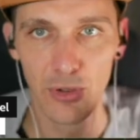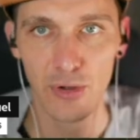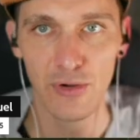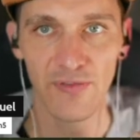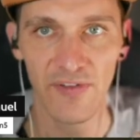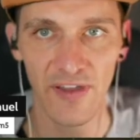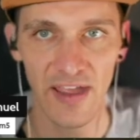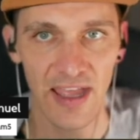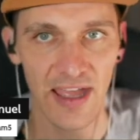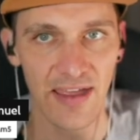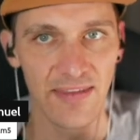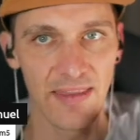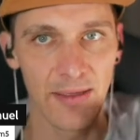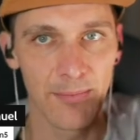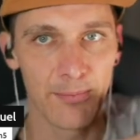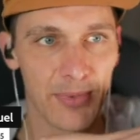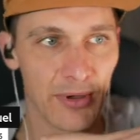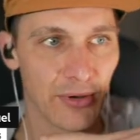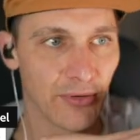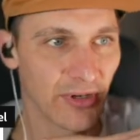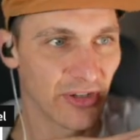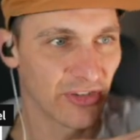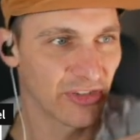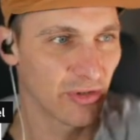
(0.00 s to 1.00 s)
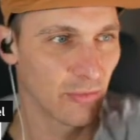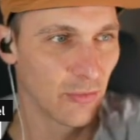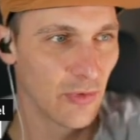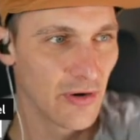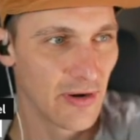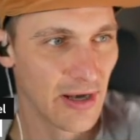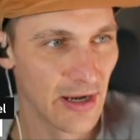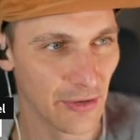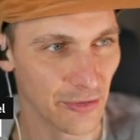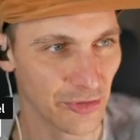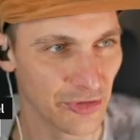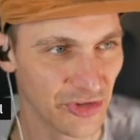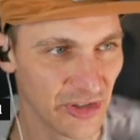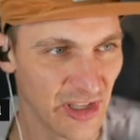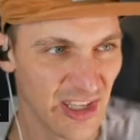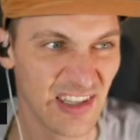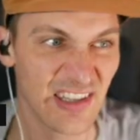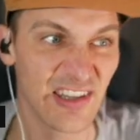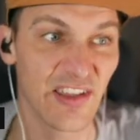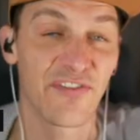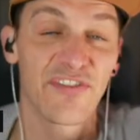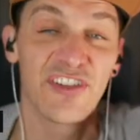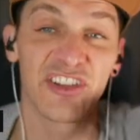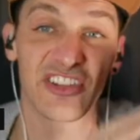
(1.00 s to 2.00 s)
it, and then build it somewhere else. It's
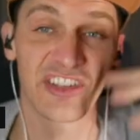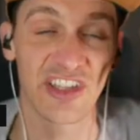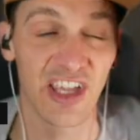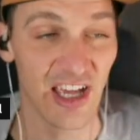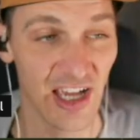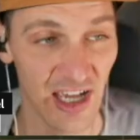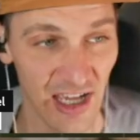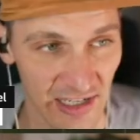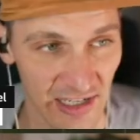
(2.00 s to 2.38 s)
a facade.